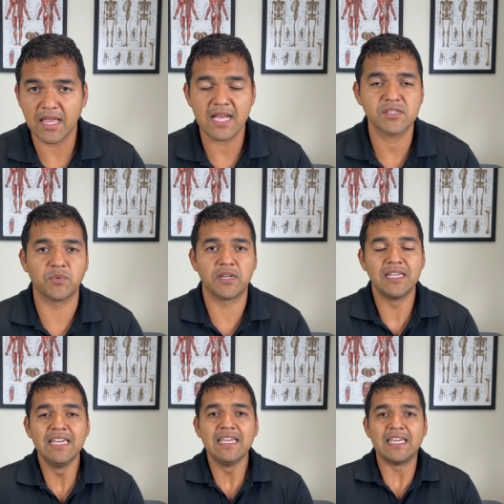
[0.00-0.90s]
with the last
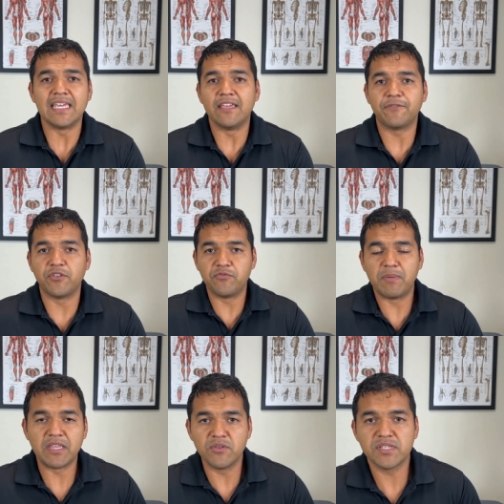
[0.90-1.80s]
one. If
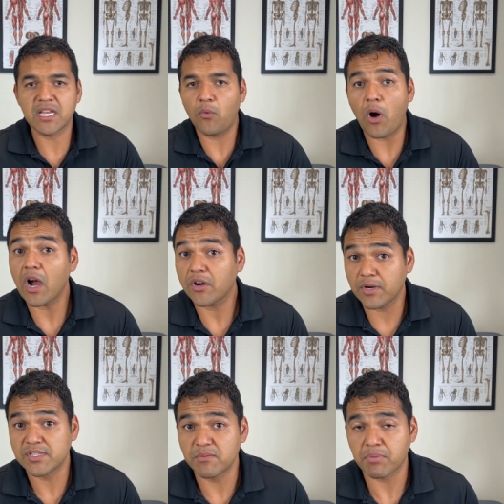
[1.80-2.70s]
you've been using a
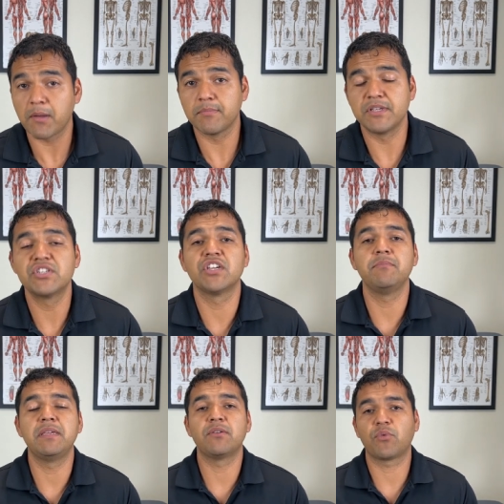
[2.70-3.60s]
walker, as you probably
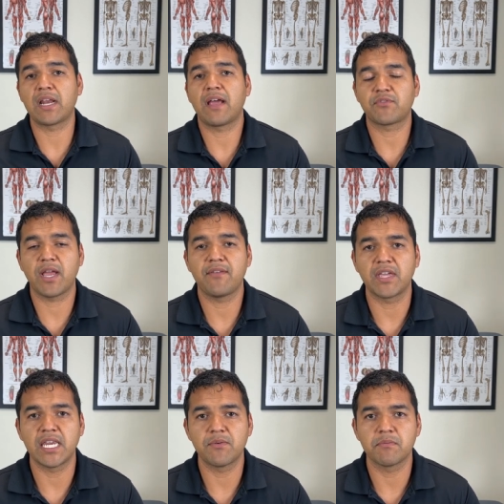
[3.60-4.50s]
should be right after
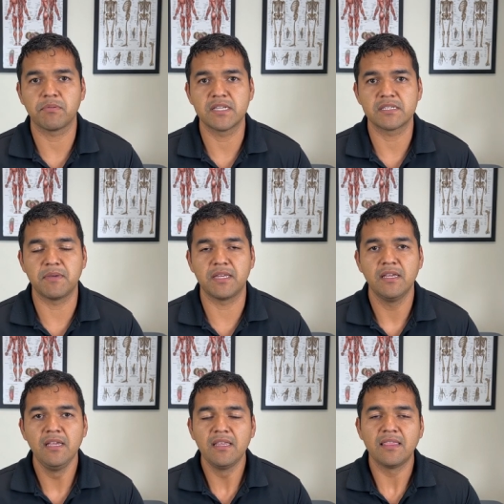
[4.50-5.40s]
having a knee replacement,